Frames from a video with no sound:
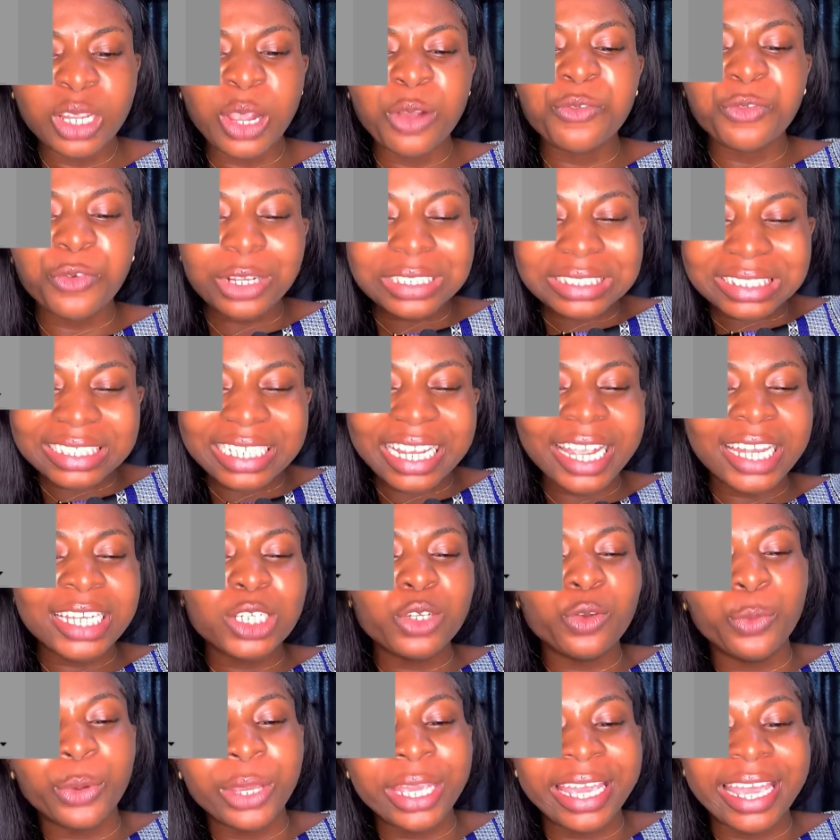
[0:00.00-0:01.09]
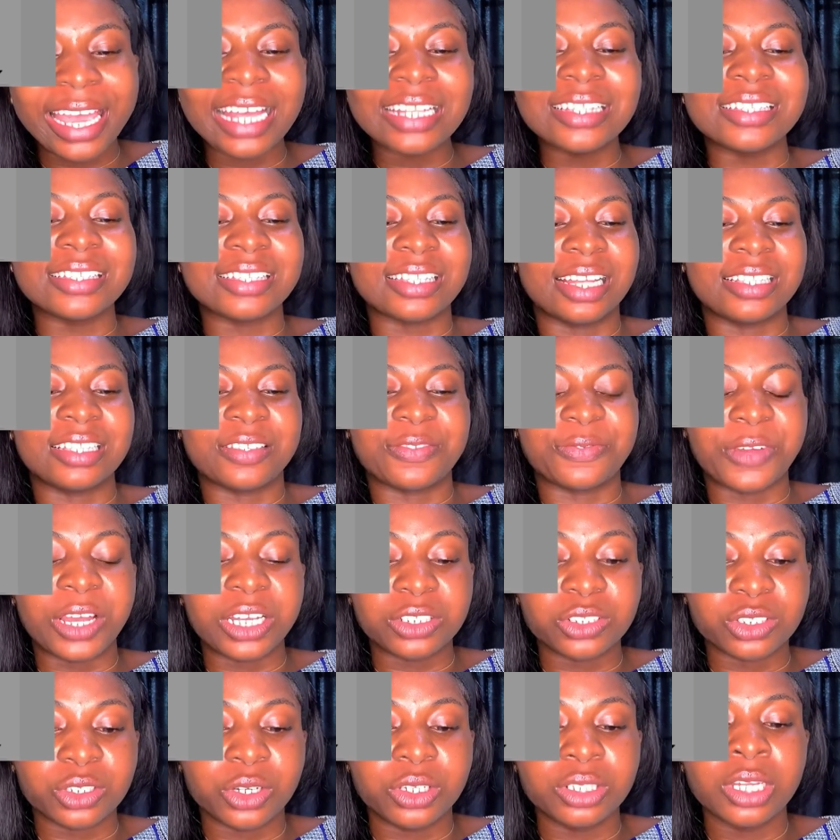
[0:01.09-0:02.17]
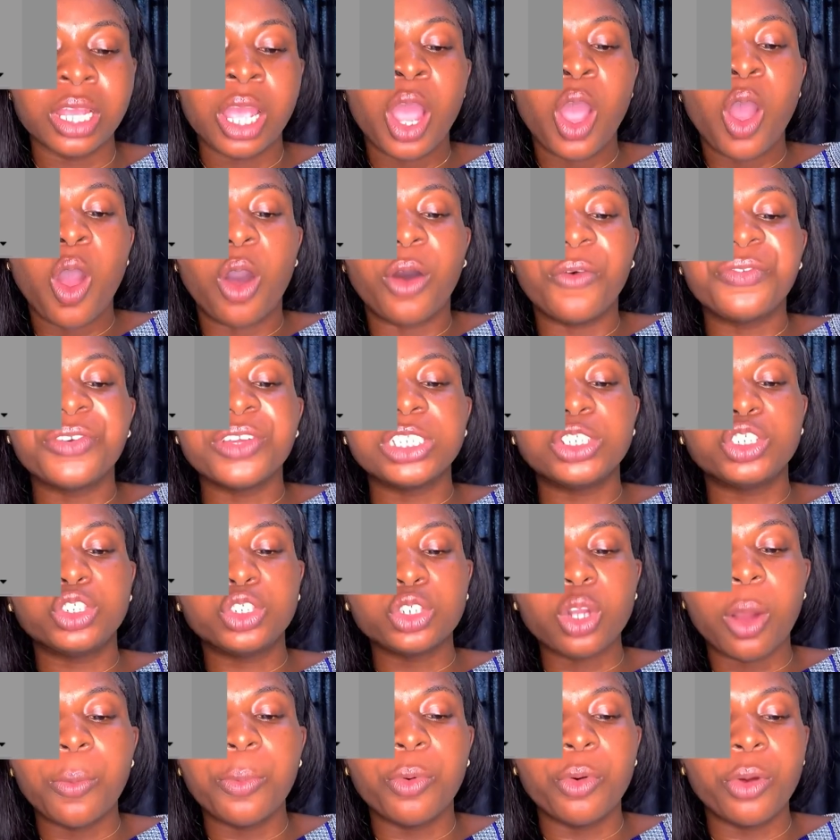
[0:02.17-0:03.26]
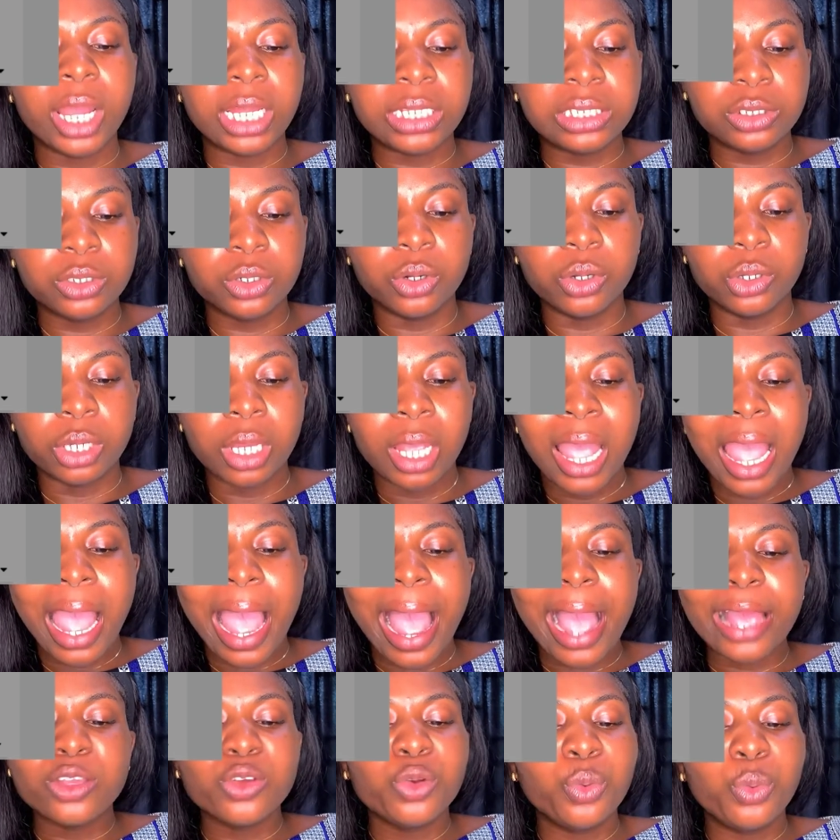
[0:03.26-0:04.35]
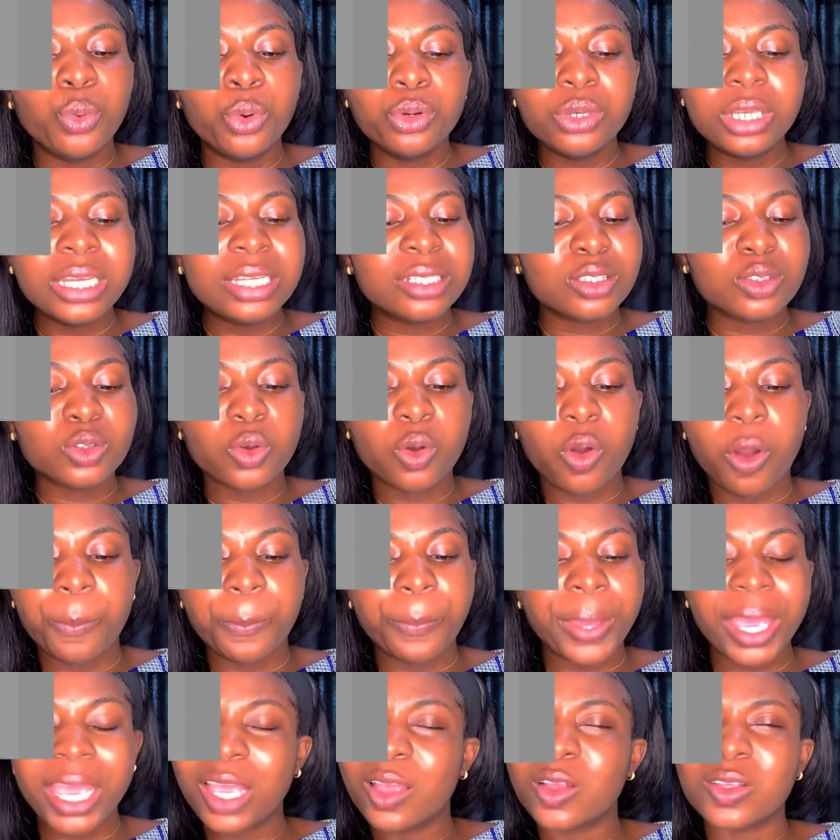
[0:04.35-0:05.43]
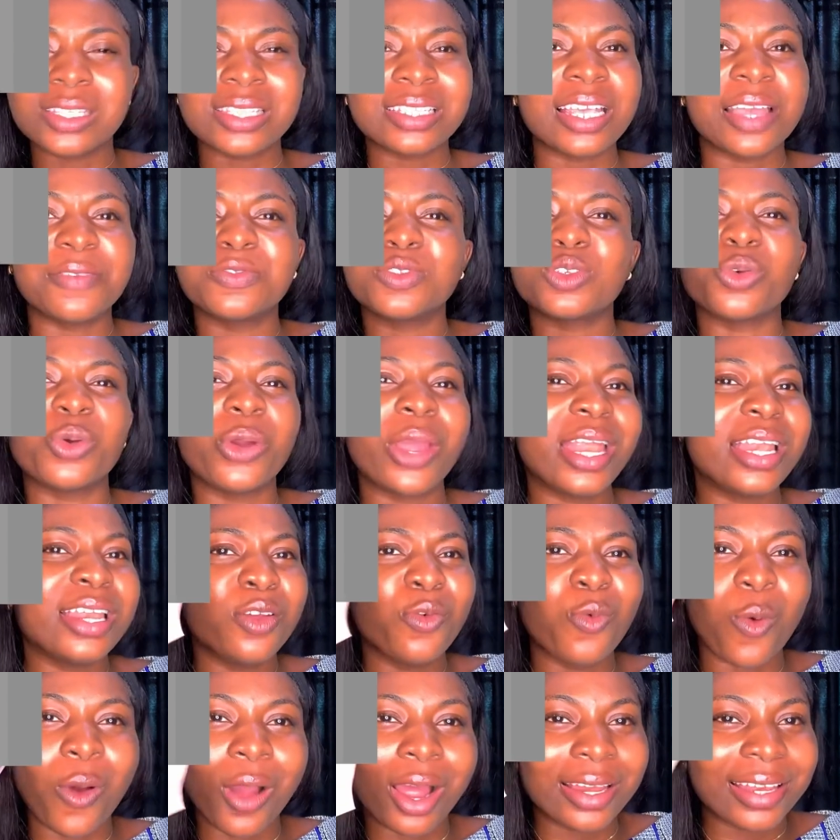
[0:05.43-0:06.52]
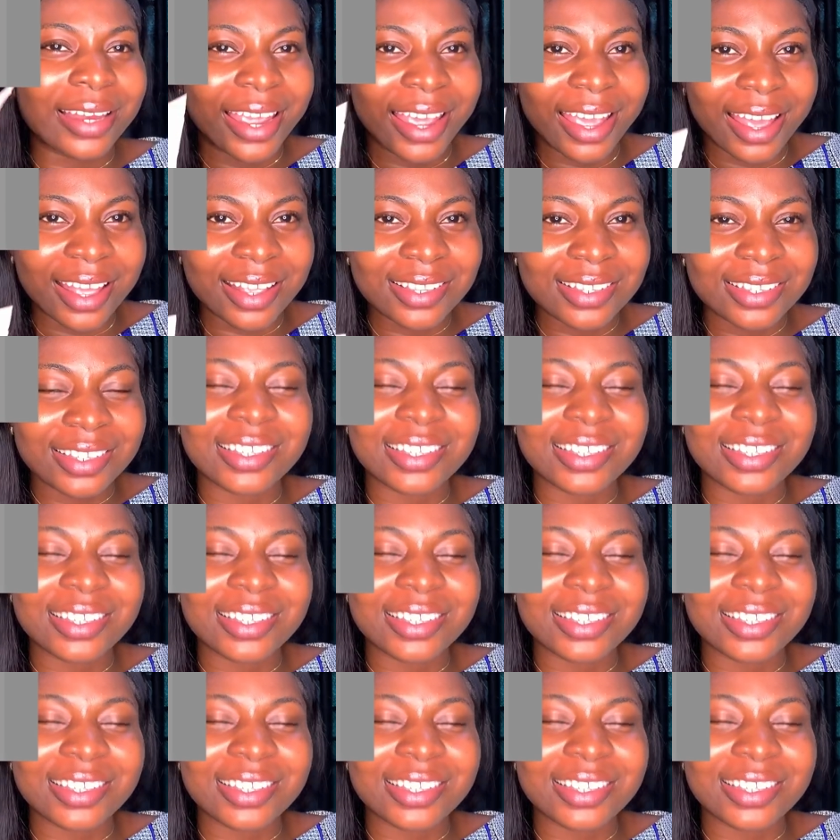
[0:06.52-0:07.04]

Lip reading: for then you will get the satisfaction of a job well done, and you won't need to compare yourself to anyone else.